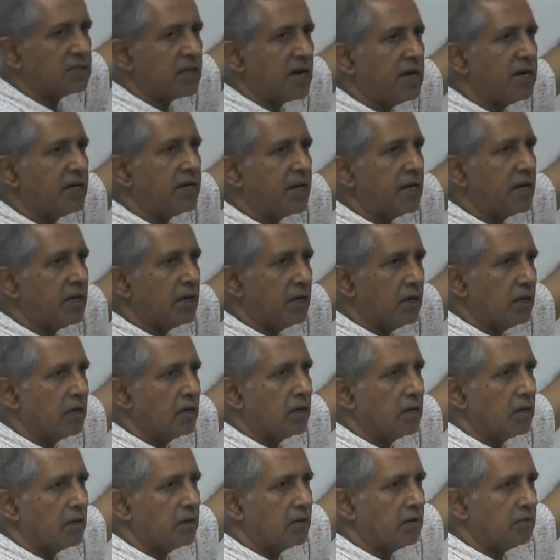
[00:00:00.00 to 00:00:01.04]
entering
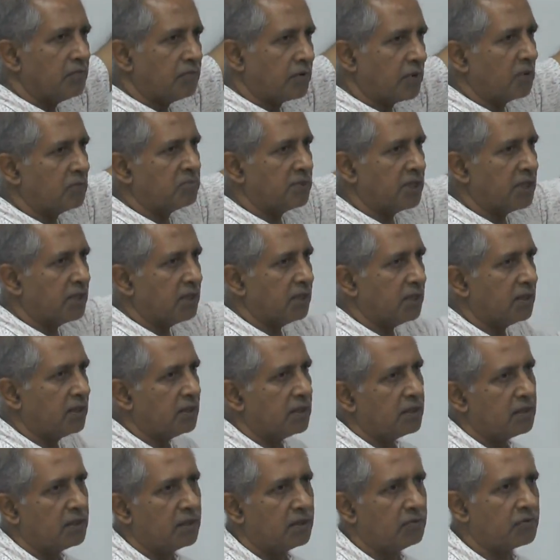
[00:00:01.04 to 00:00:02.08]
from the
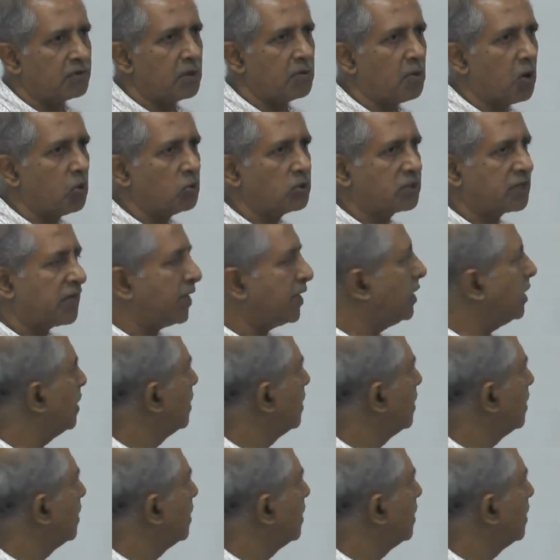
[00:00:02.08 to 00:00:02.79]
from outside,